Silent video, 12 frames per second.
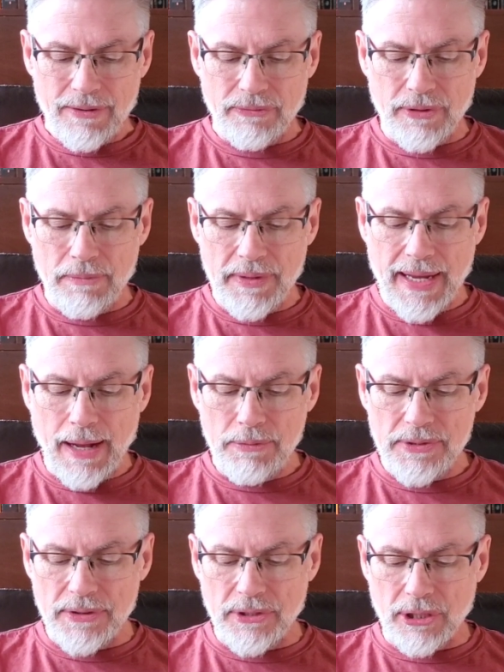From the
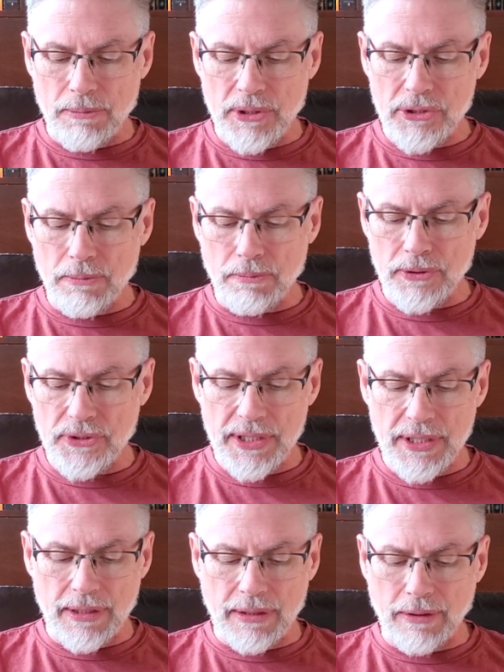outset, the Commission
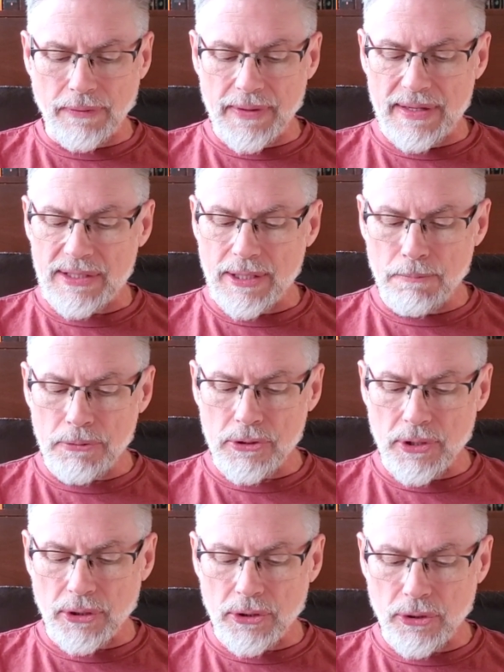proceeded under the
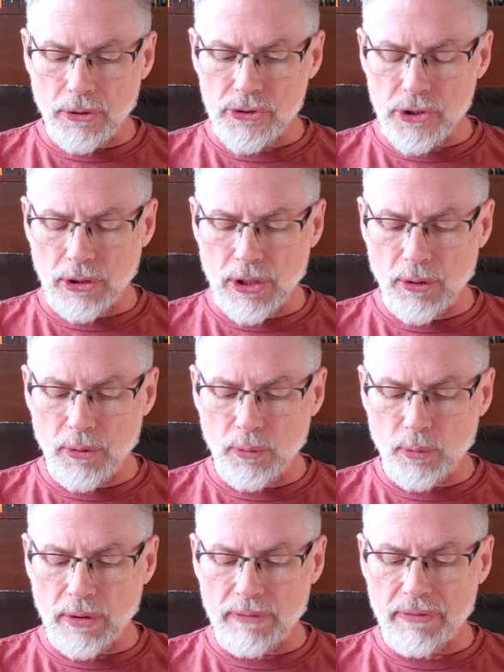assumption that cures
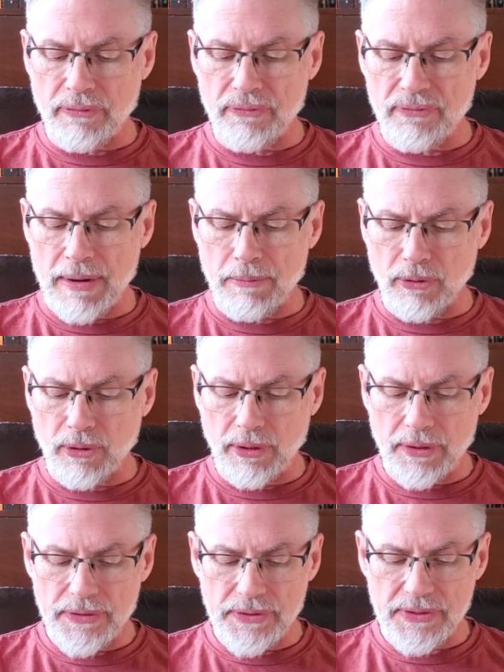alone were of
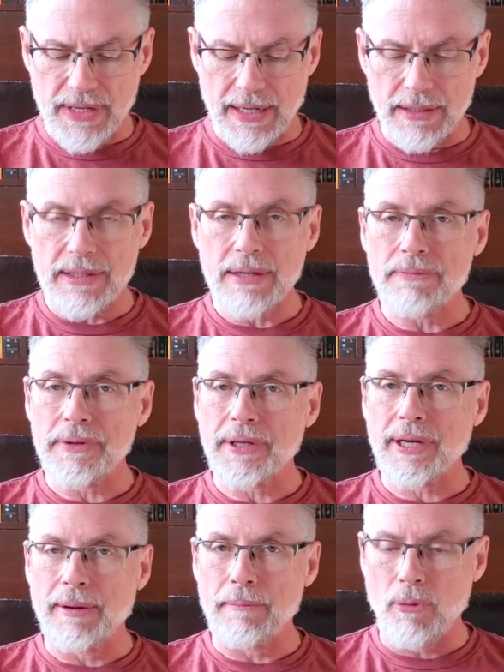ephemeral
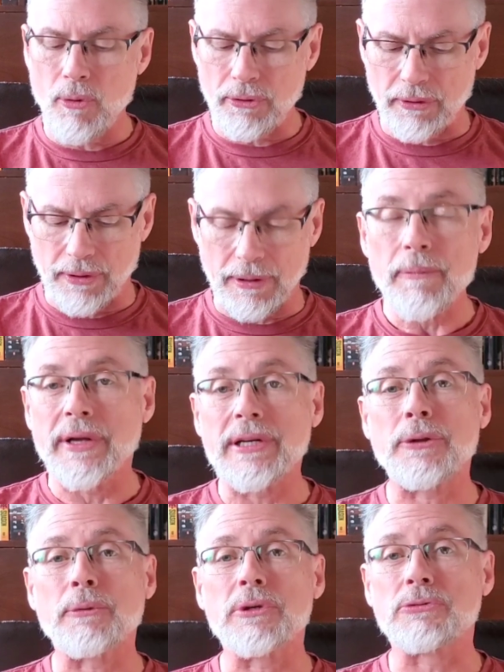scientific importance. In
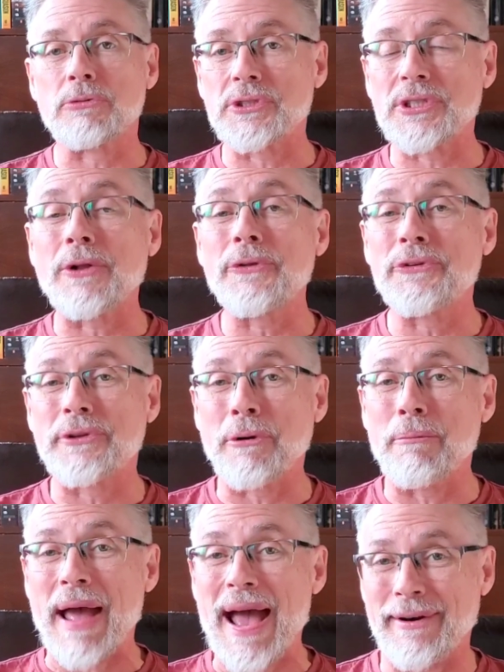other words, results
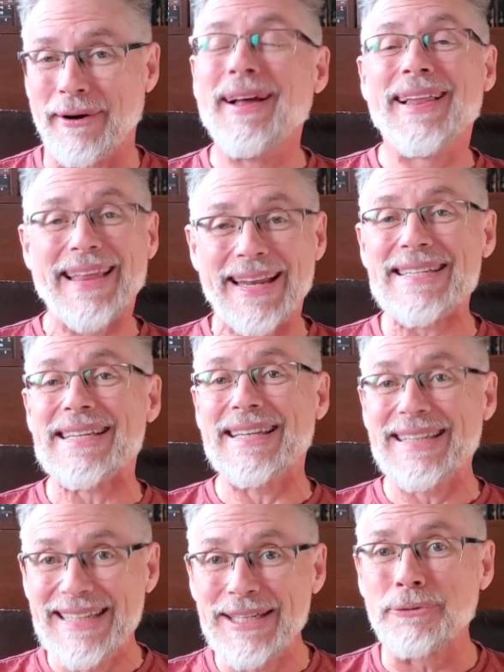don't matter. That is
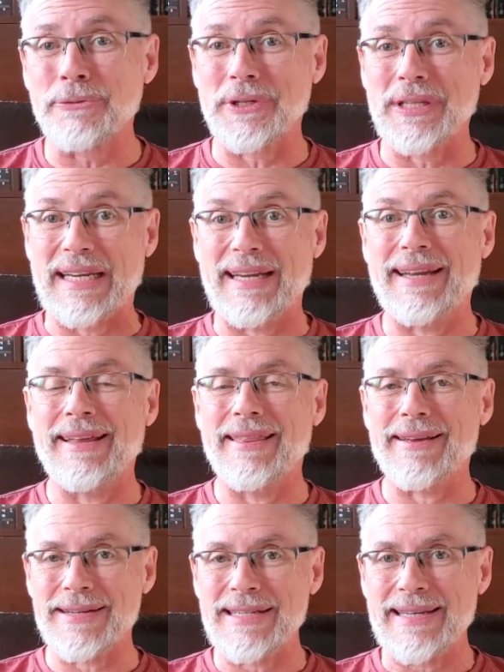literally
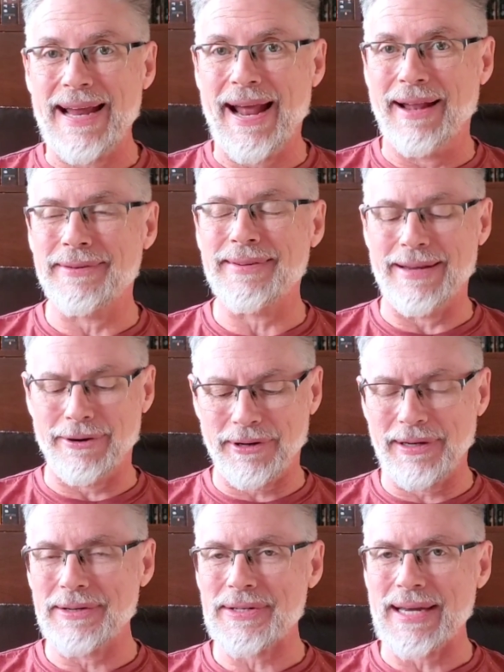their stance. They're
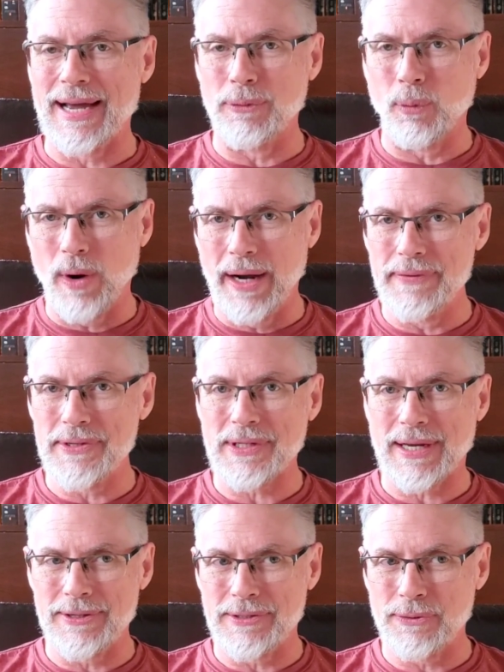going to decide why this
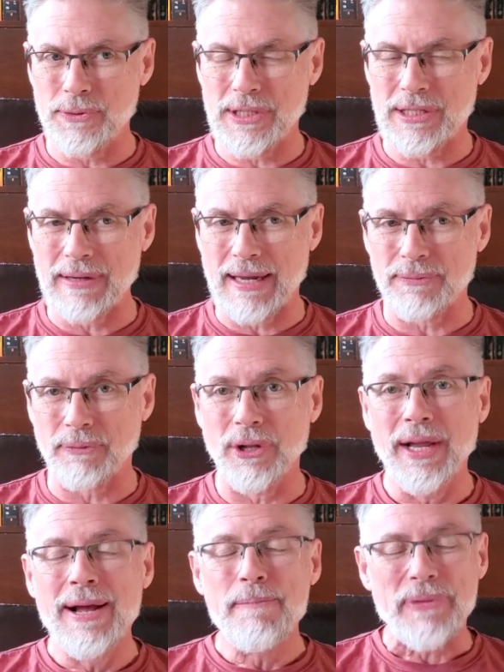guy's so
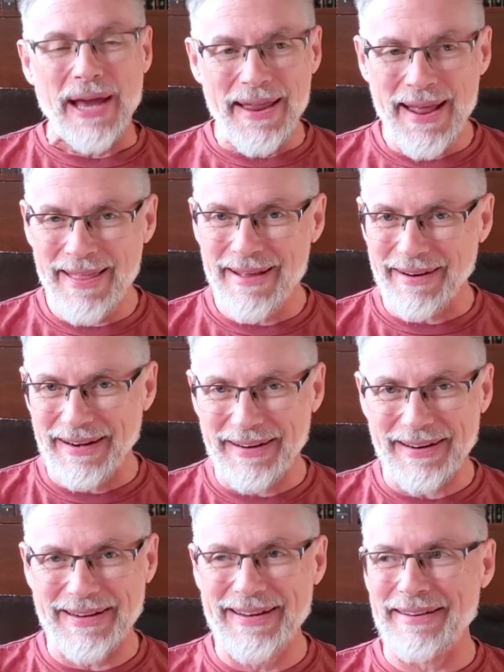successful, and they're going
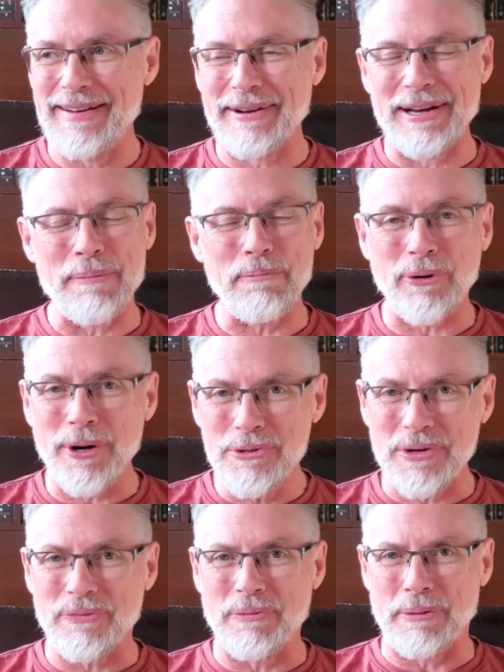to, they're going to
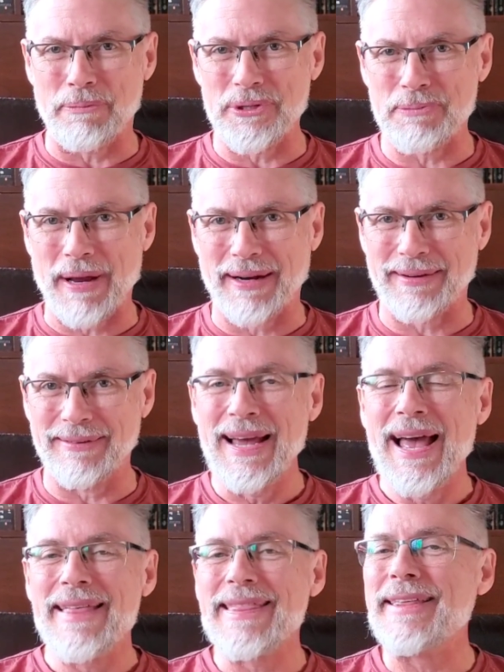approach it from the
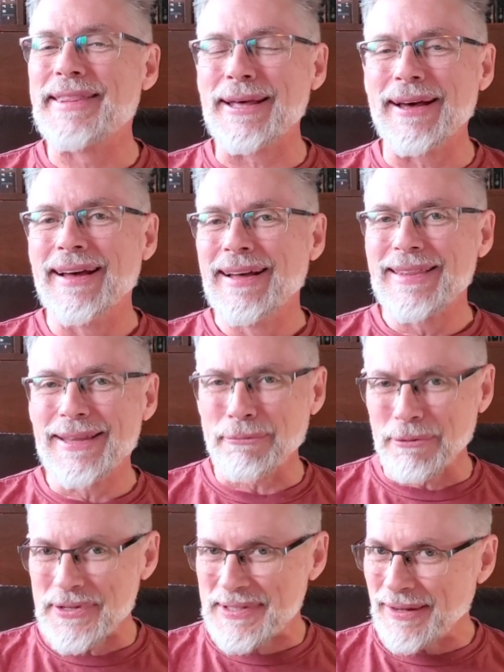perspective that the, the
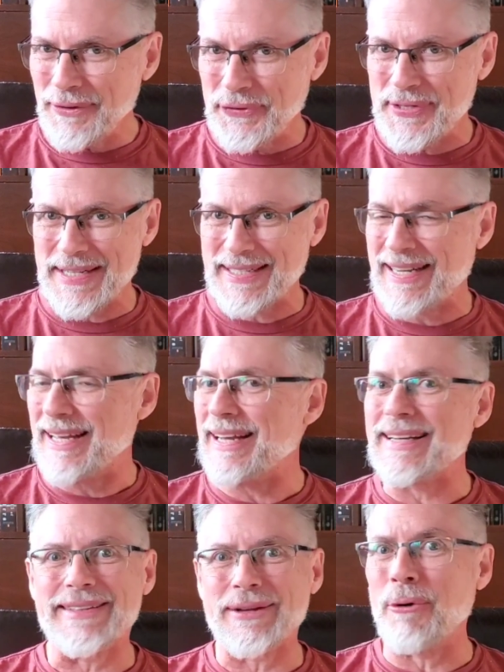results he's
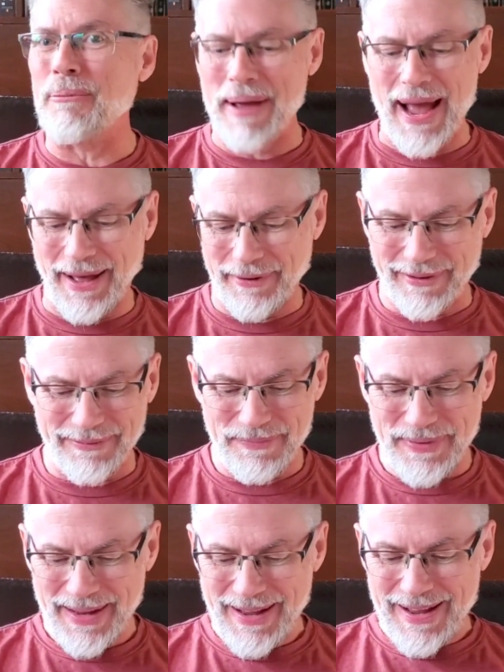getting don't matter.
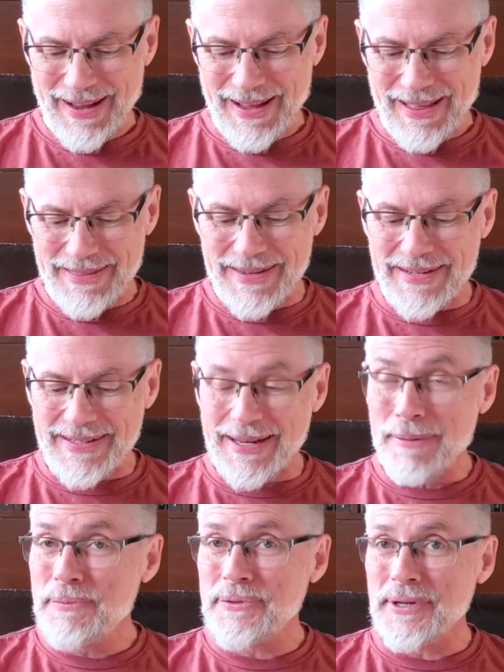The
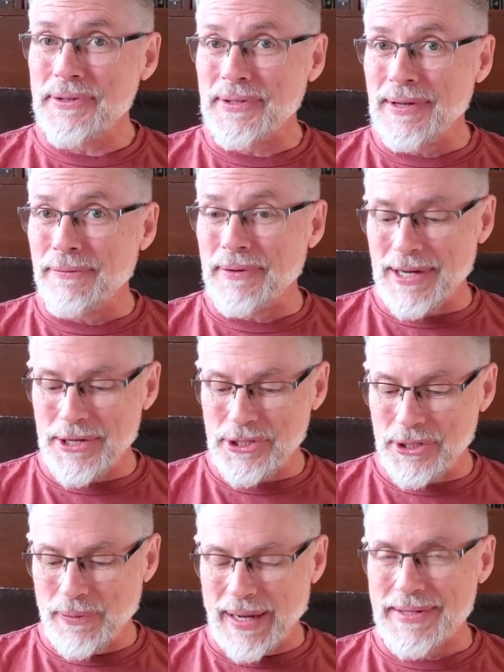substantive
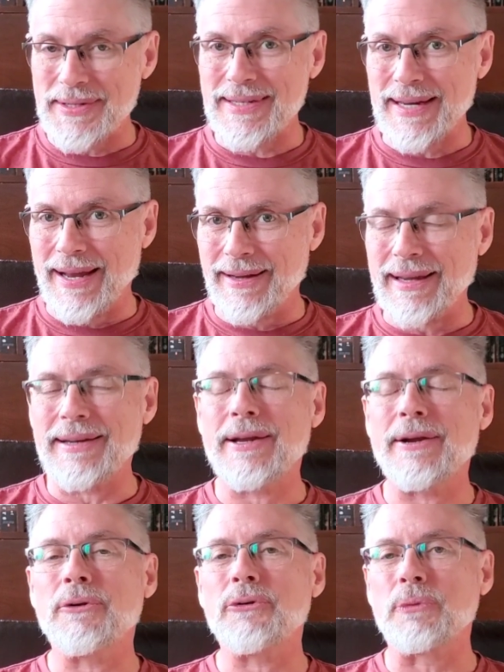issue at stake, and
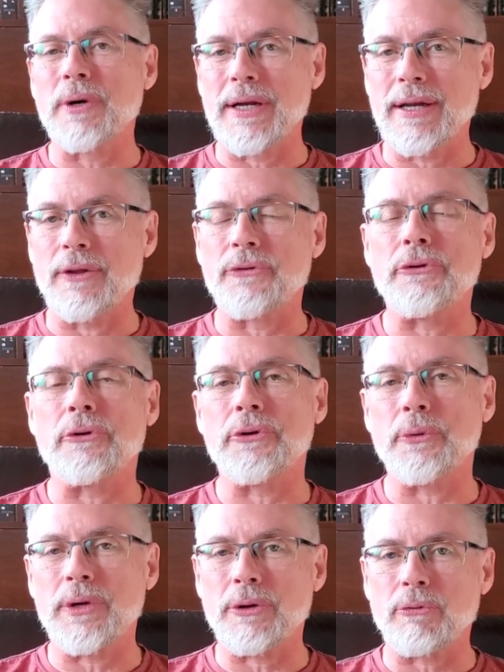here's what it is you're
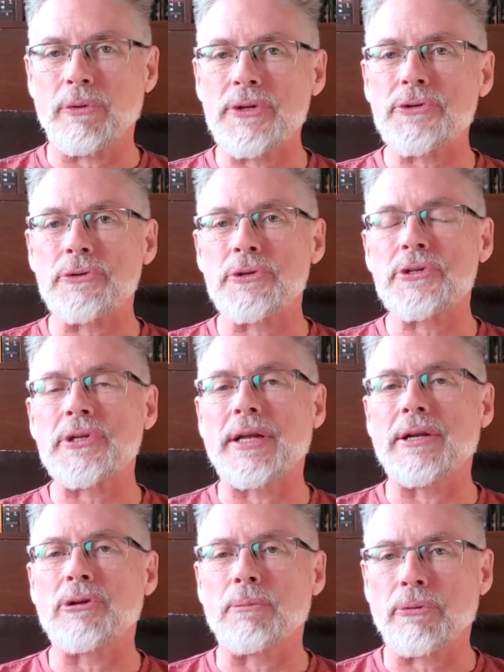doing a research
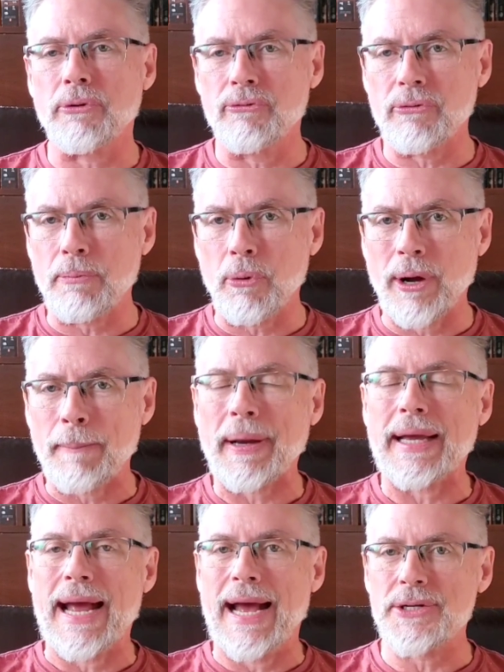study to prove a point
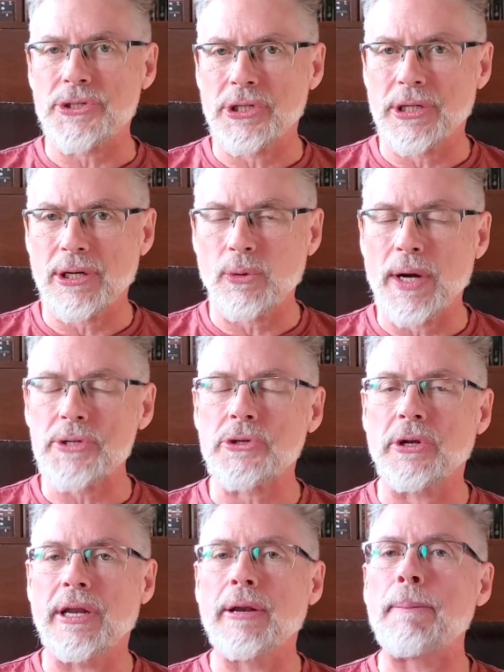by asking a
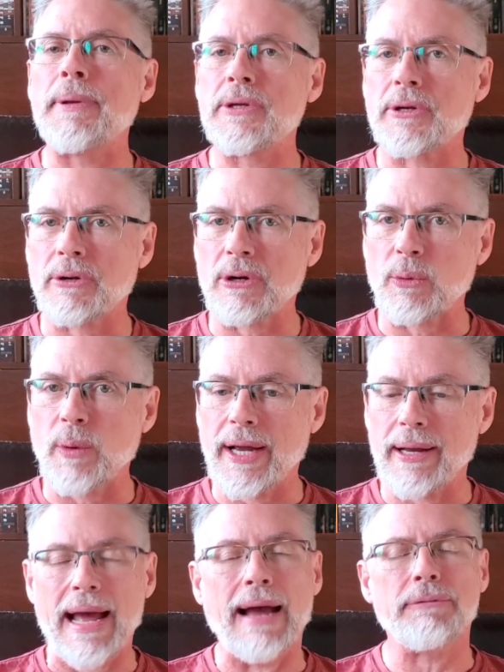question in a particular
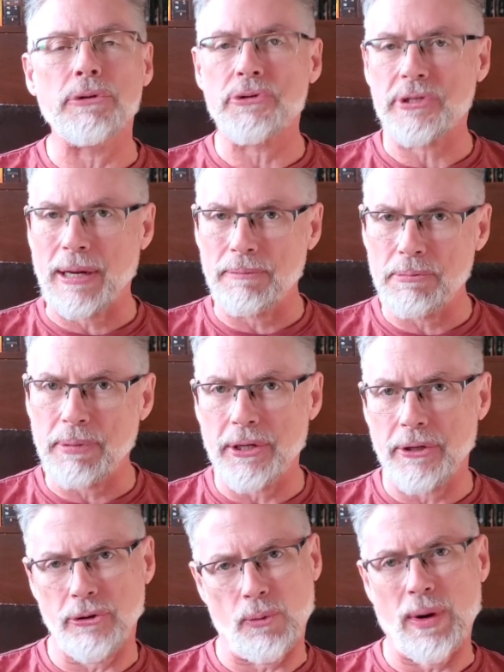way. Have you stopped
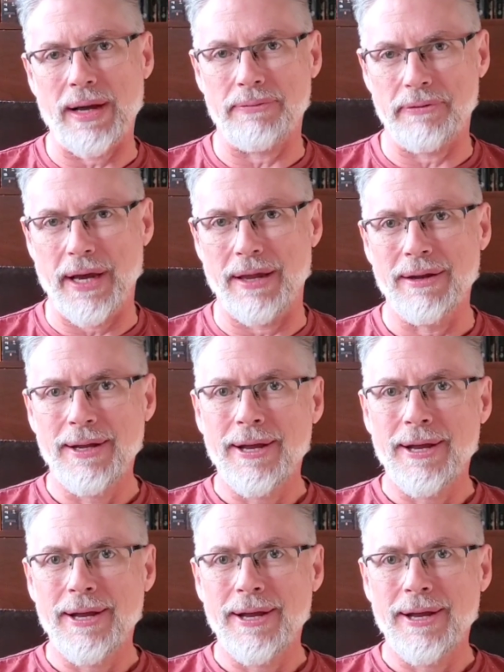beating your wife yet?